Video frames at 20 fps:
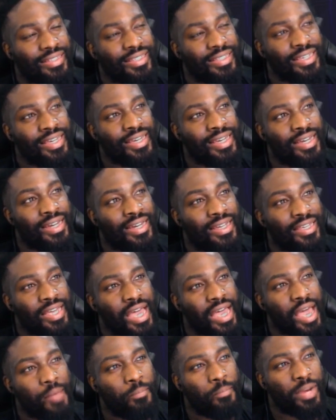
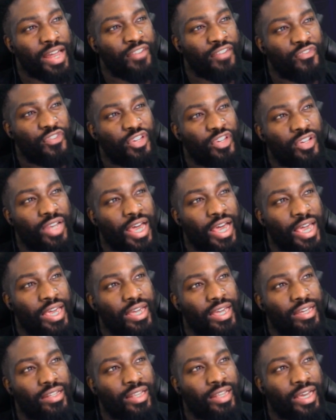Yeah. But I feel
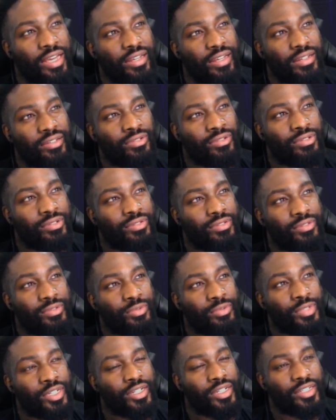like
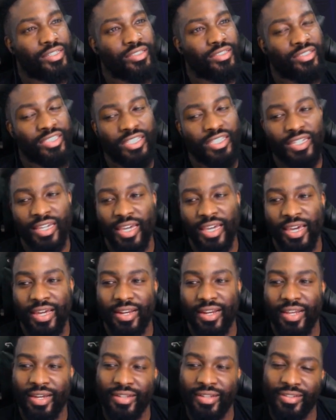Jen
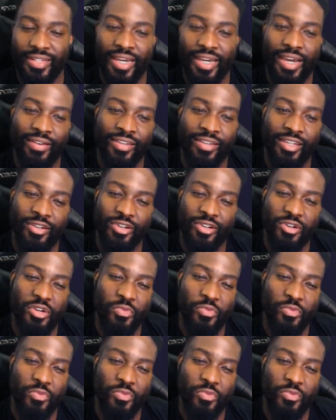had like a dive kick.